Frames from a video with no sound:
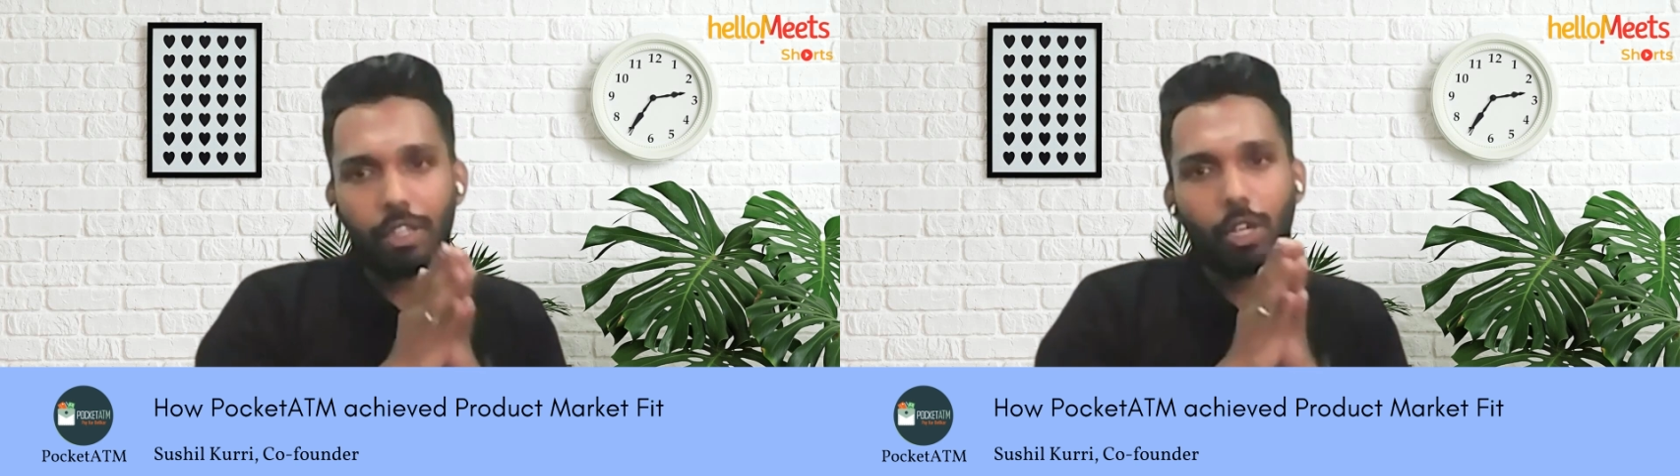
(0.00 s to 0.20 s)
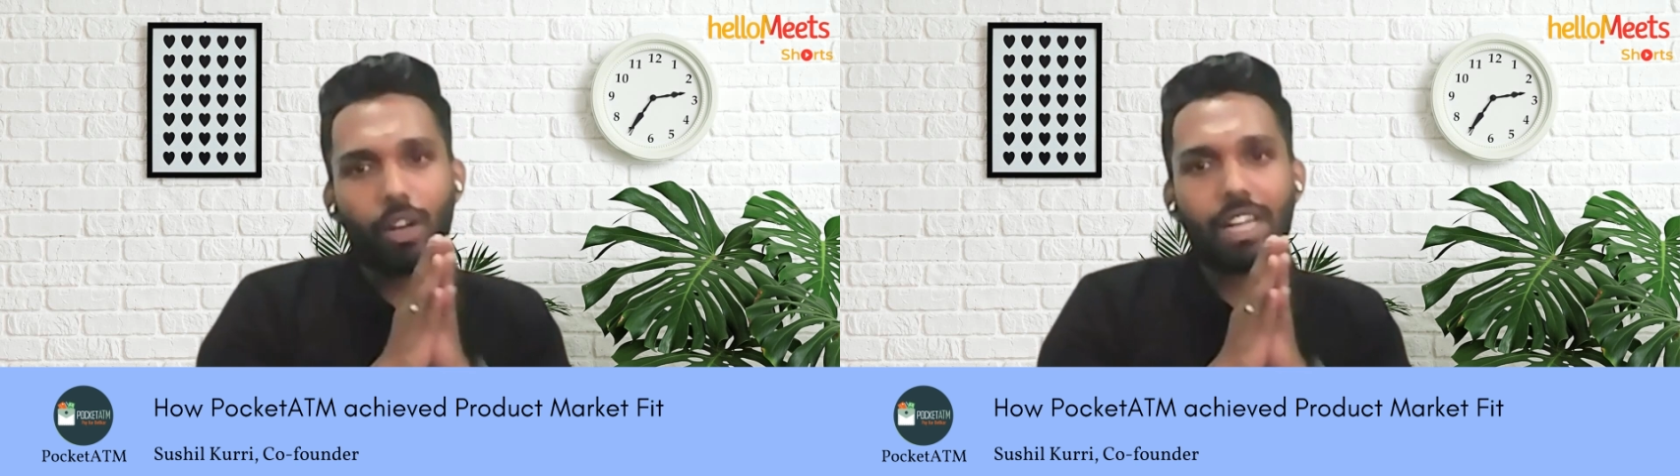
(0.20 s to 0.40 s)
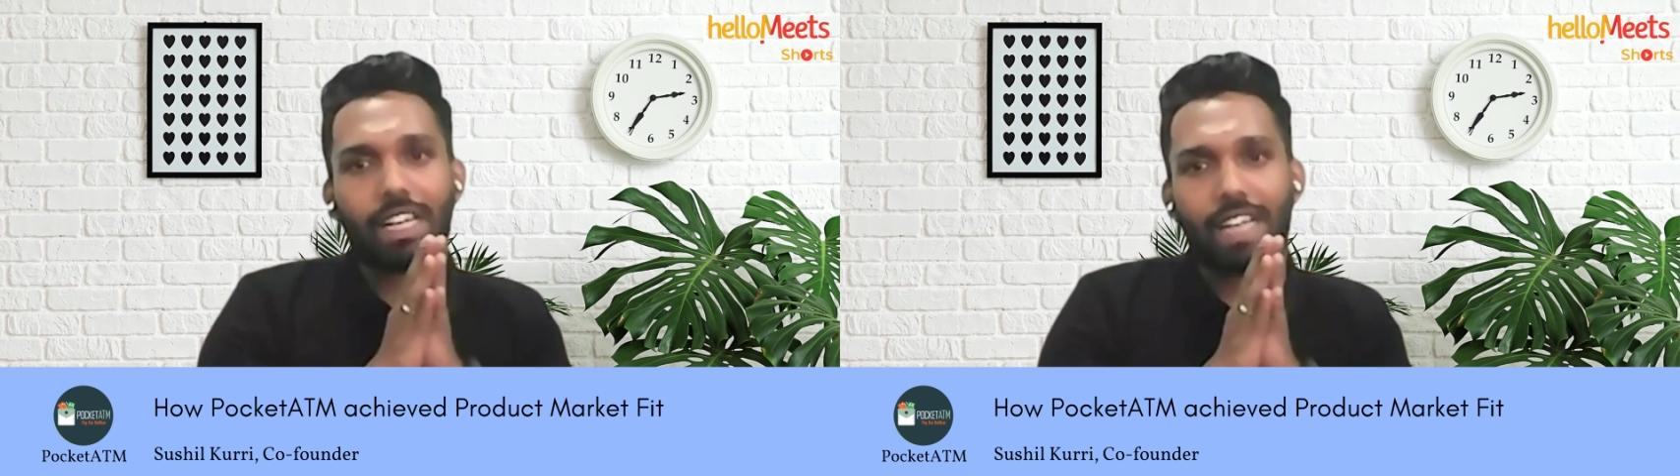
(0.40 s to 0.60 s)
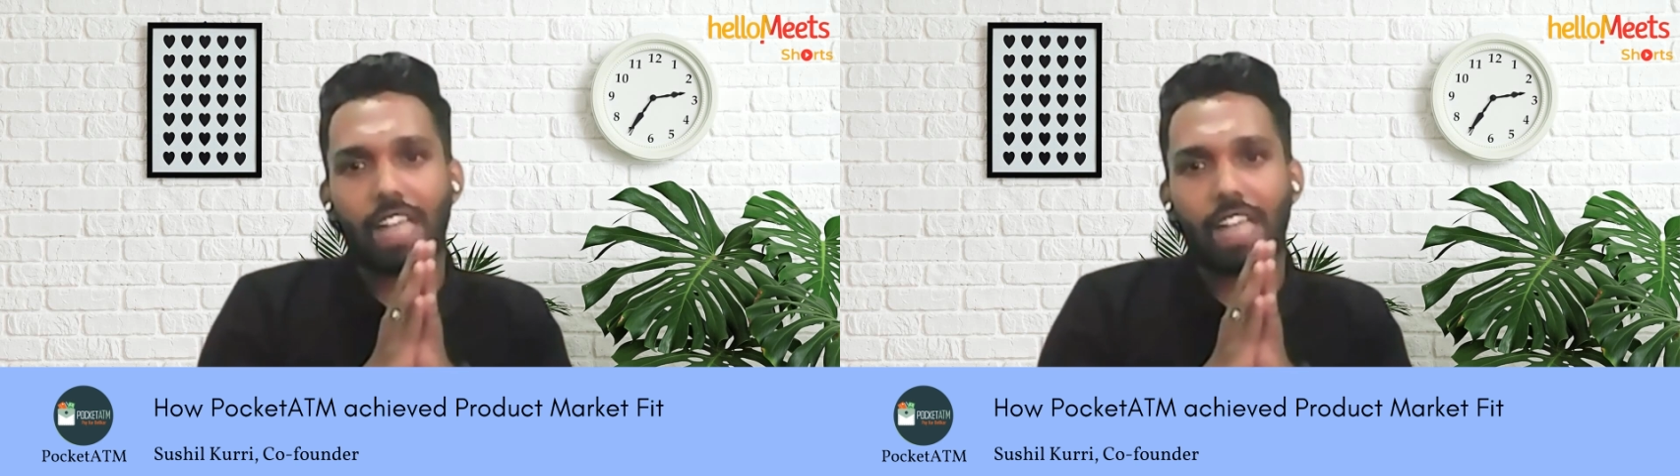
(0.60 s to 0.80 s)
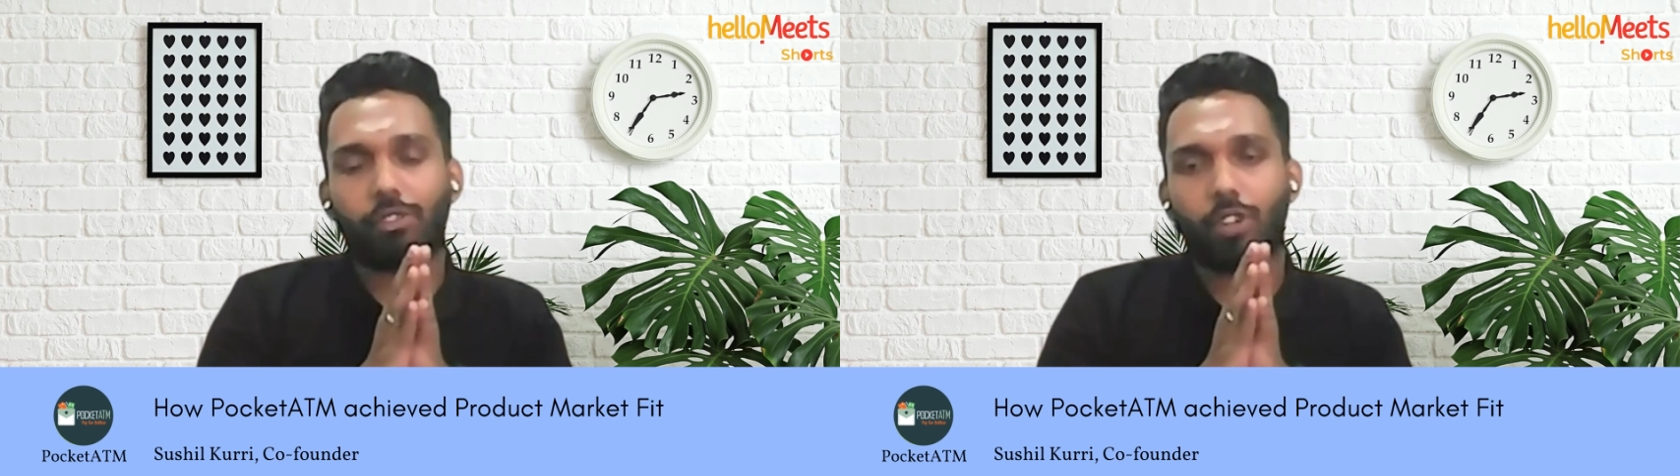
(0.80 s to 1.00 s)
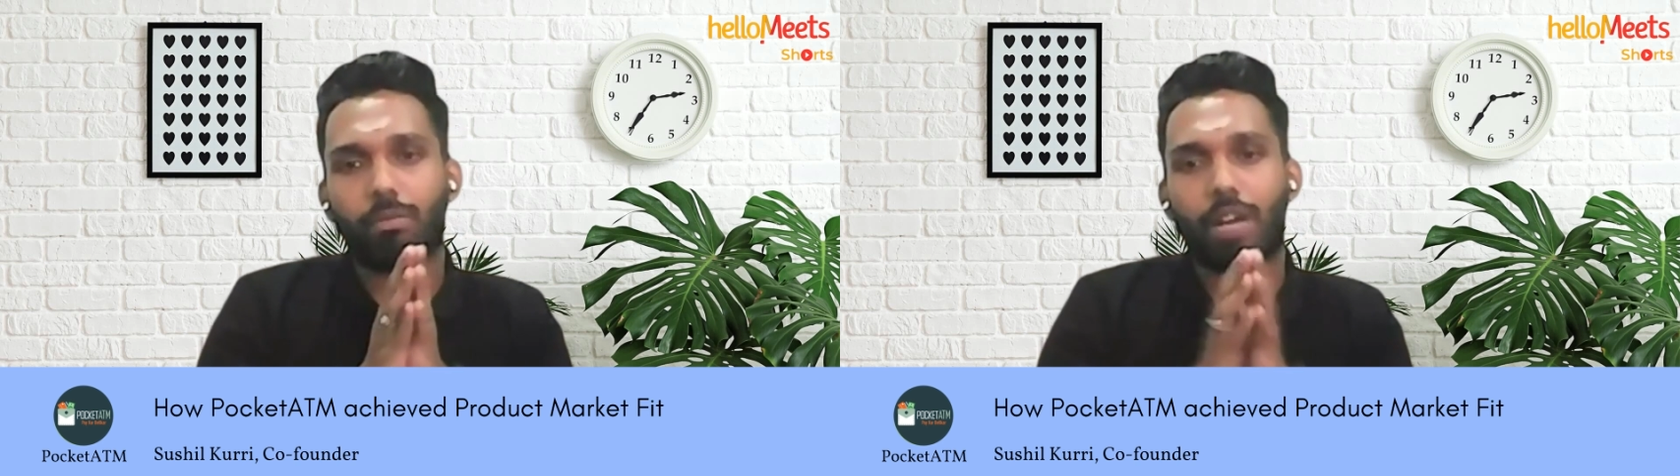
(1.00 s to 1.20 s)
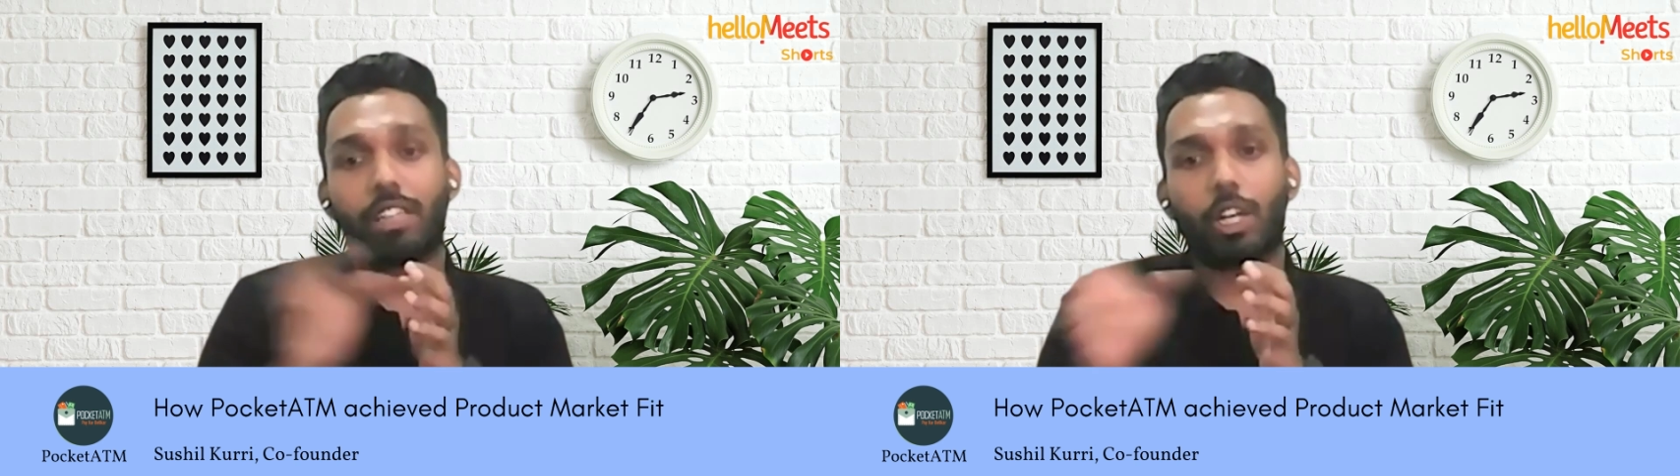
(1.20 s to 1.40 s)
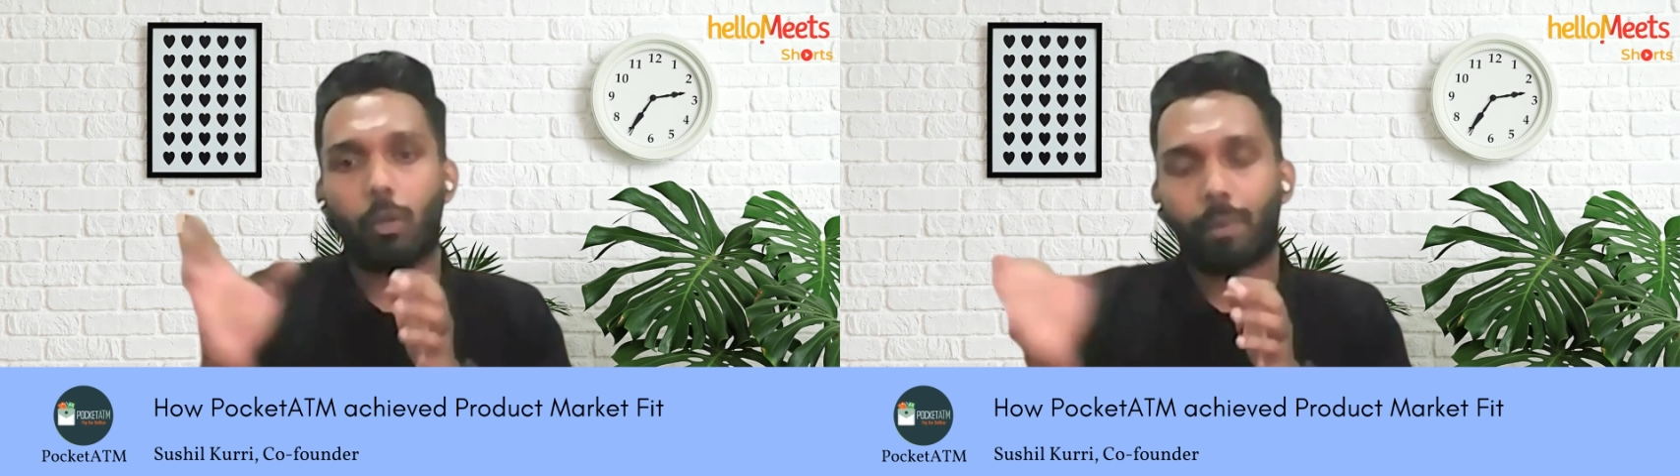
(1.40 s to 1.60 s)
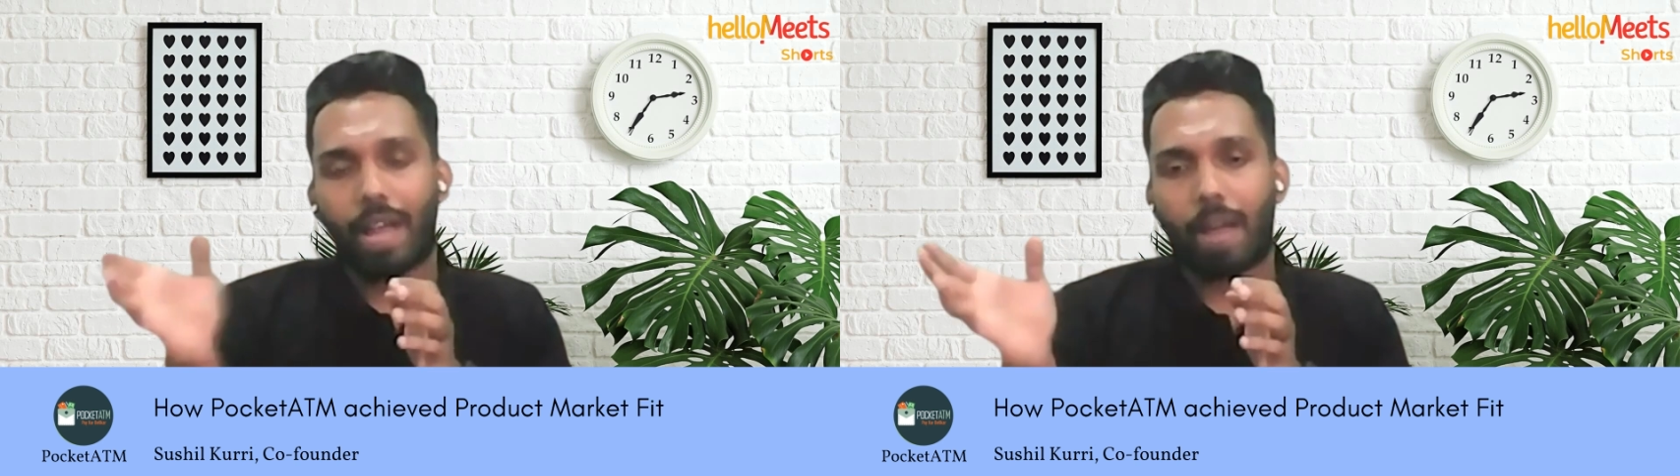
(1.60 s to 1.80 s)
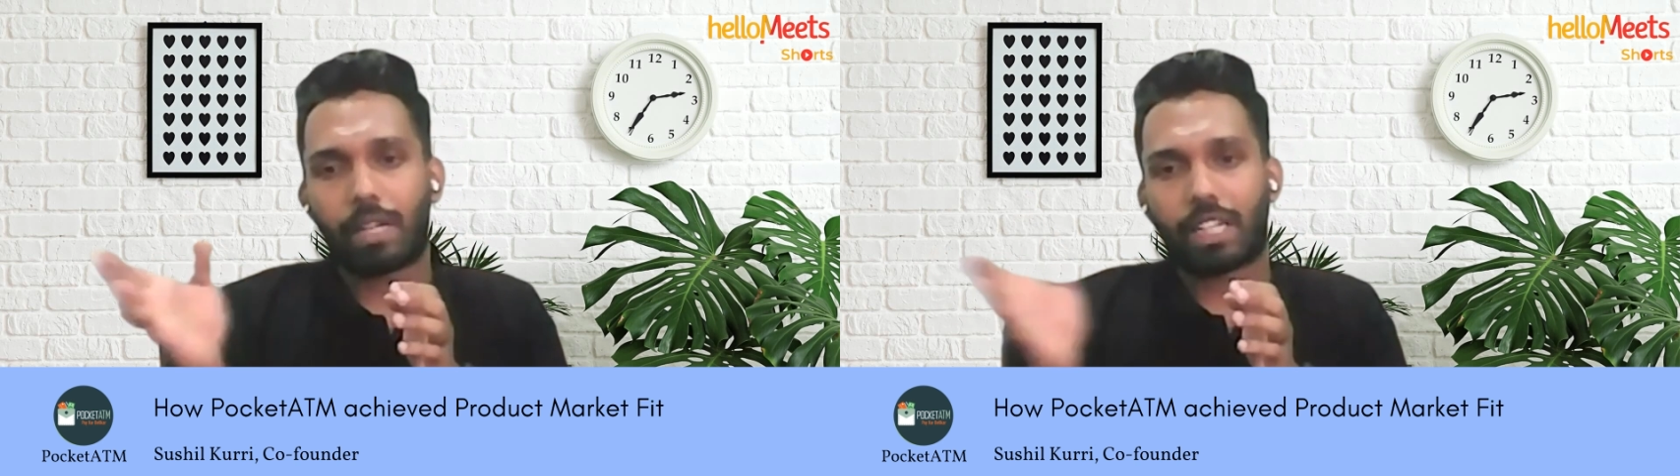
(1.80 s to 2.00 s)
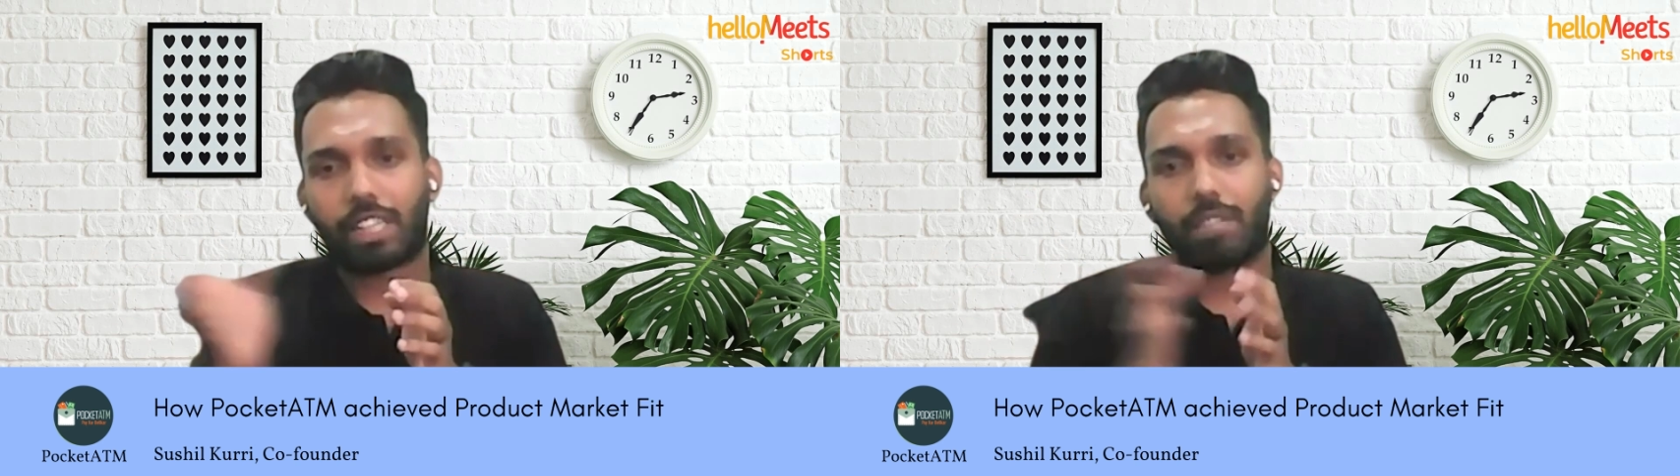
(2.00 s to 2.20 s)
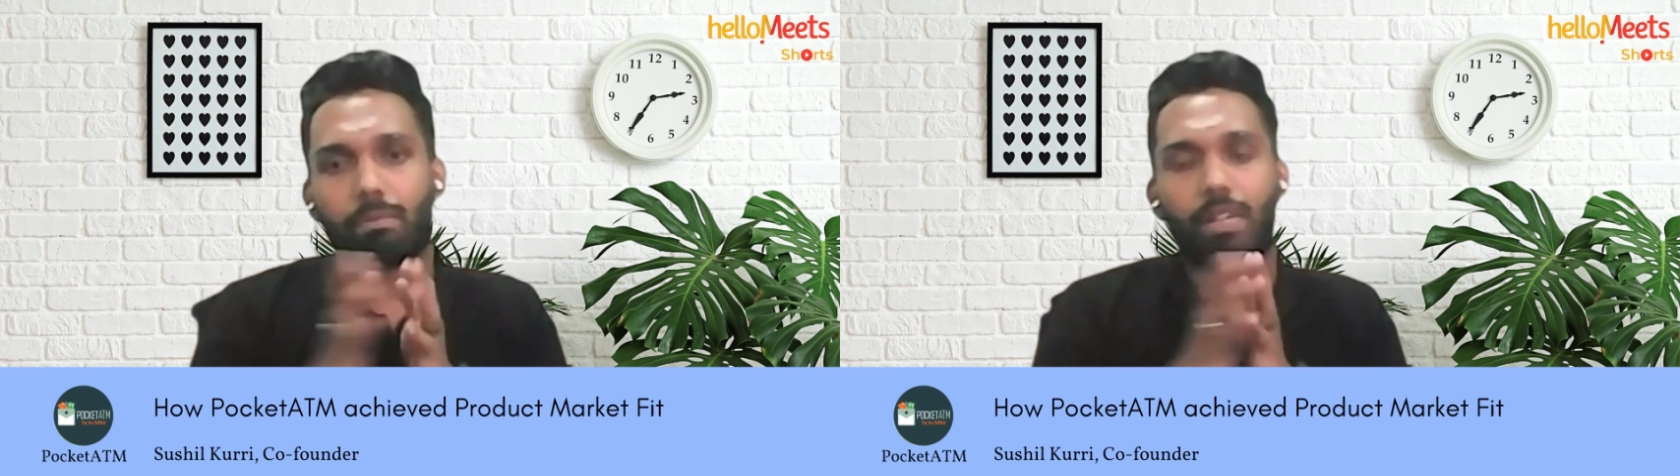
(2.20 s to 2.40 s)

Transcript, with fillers: withdrawing cash from other U P I applications,